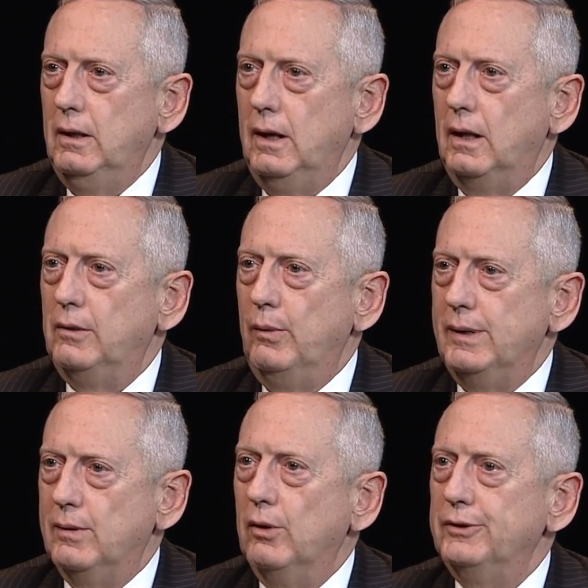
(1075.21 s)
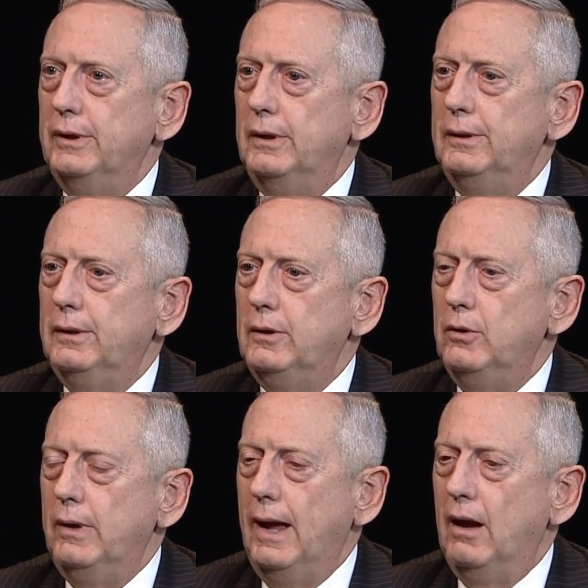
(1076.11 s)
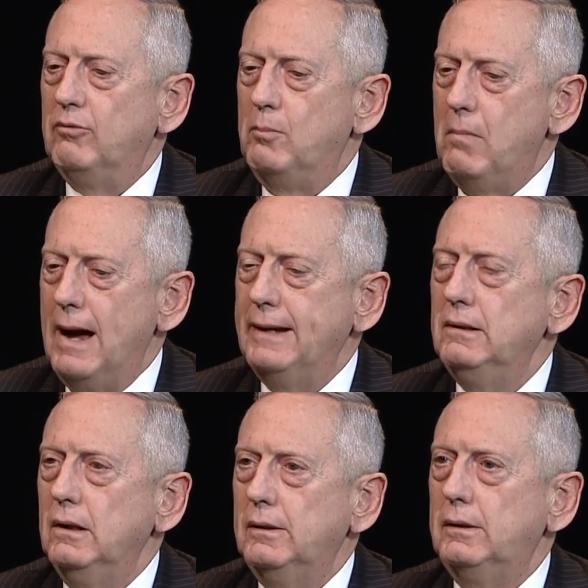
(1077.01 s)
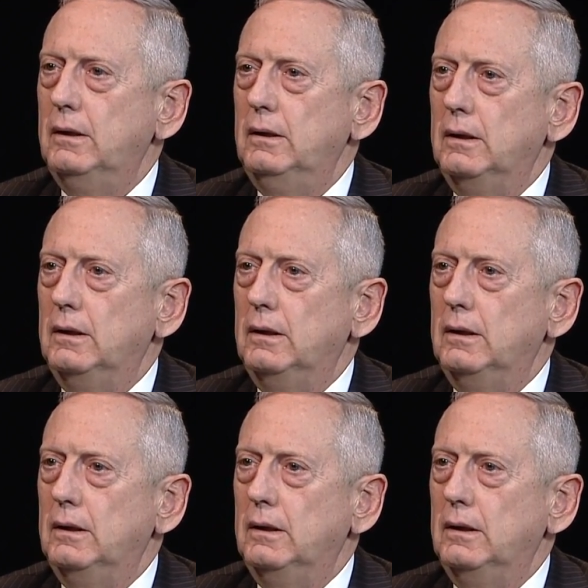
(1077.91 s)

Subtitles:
and the result is you have a mindless